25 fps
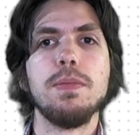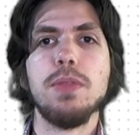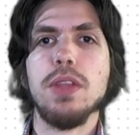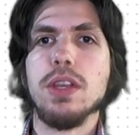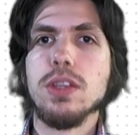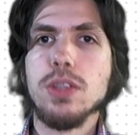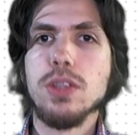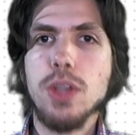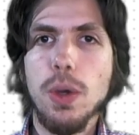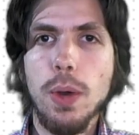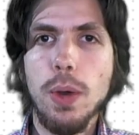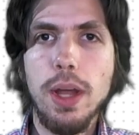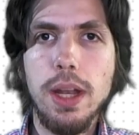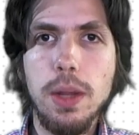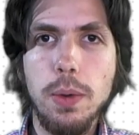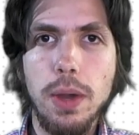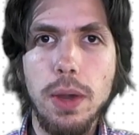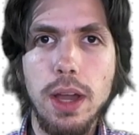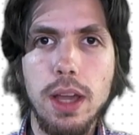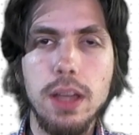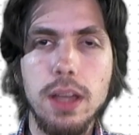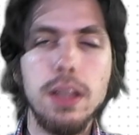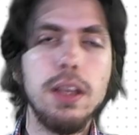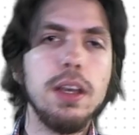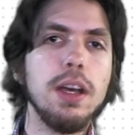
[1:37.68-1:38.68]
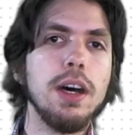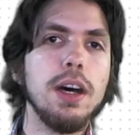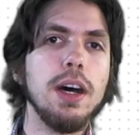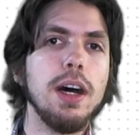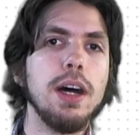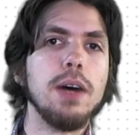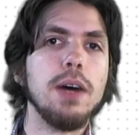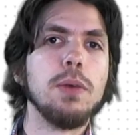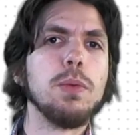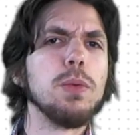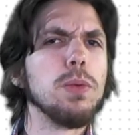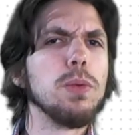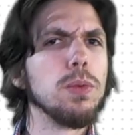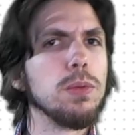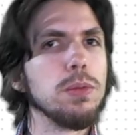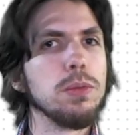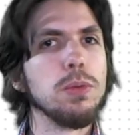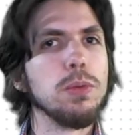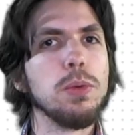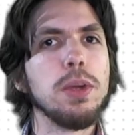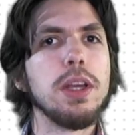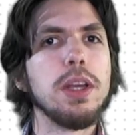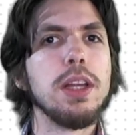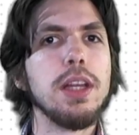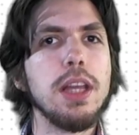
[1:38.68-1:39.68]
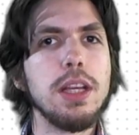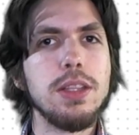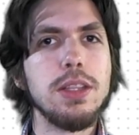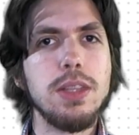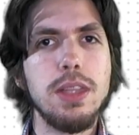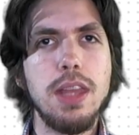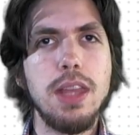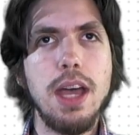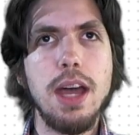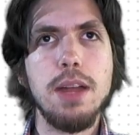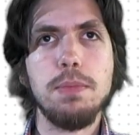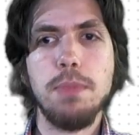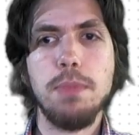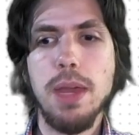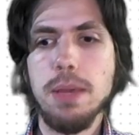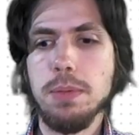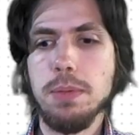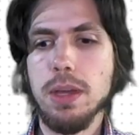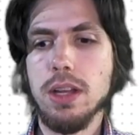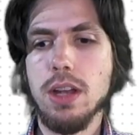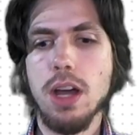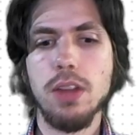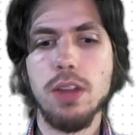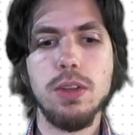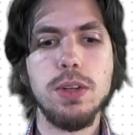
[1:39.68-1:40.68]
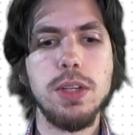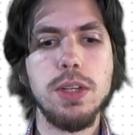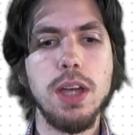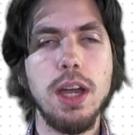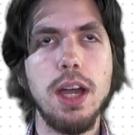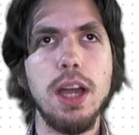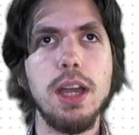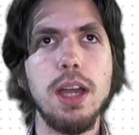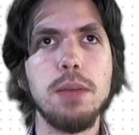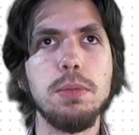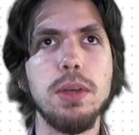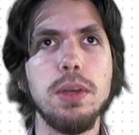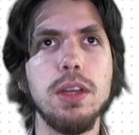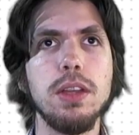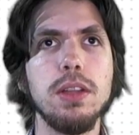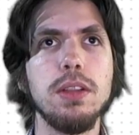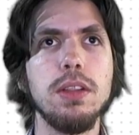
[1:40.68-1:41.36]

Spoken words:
So anyway, we can get to that maybe another time.